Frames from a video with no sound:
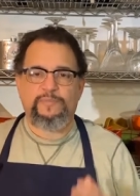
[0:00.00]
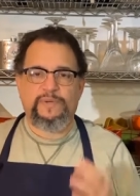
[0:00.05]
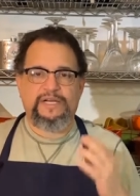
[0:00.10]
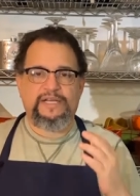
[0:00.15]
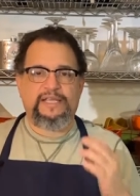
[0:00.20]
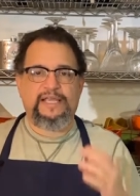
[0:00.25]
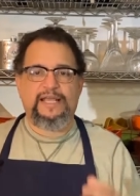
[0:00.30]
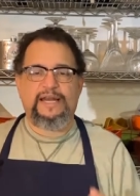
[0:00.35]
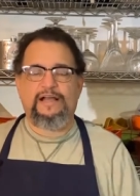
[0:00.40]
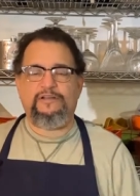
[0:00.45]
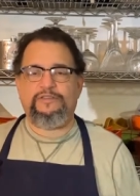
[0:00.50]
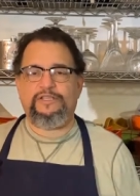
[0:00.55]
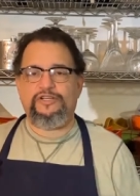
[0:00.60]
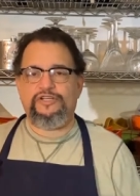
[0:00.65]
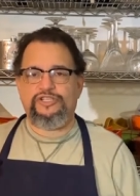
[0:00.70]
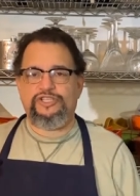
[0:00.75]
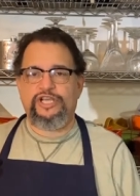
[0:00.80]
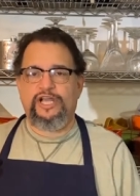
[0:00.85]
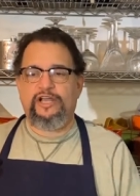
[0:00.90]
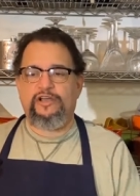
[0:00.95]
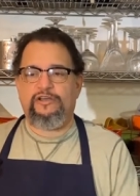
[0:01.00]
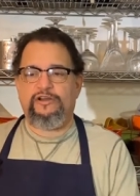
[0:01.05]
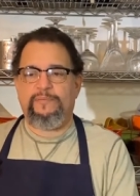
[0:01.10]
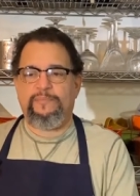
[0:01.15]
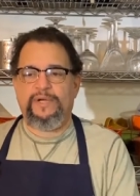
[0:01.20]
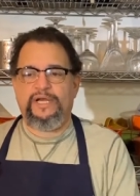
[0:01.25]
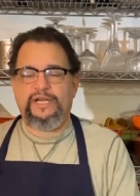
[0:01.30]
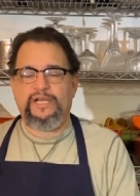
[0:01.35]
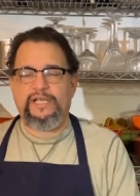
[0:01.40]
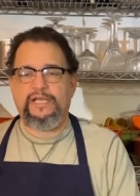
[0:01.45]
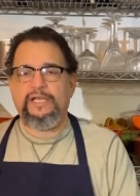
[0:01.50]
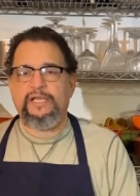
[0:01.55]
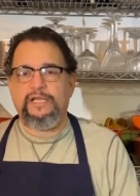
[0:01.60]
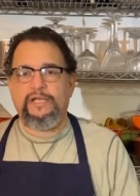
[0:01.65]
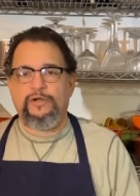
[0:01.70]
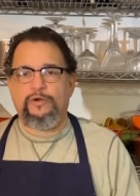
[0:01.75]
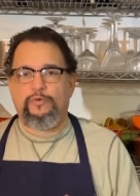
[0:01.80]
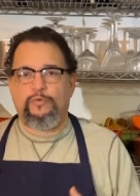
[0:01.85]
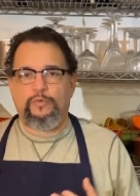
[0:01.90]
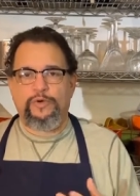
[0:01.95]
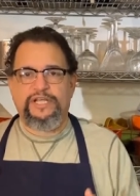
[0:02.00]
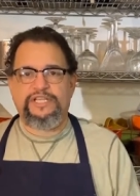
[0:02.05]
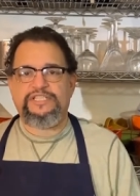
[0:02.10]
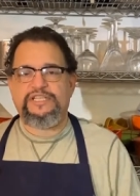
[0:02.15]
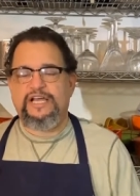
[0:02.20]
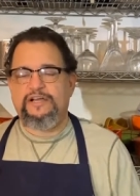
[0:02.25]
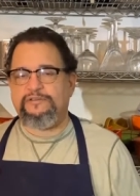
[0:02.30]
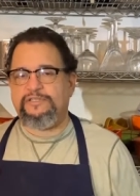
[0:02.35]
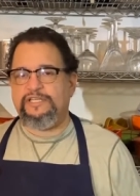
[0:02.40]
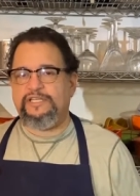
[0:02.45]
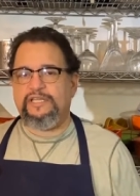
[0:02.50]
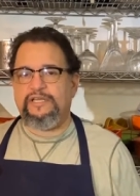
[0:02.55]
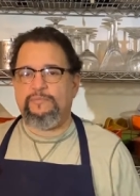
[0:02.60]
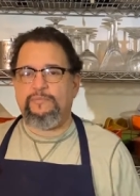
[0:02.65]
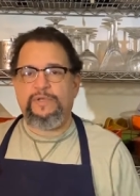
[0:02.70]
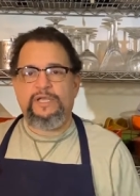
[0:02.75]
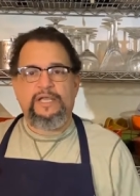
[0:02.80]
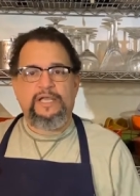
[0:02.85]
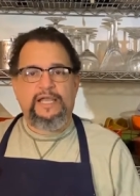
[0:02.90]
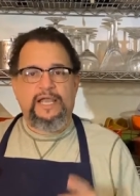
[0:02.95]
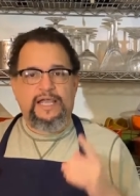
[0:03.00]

but get out there, check on a buddy, reach out to them.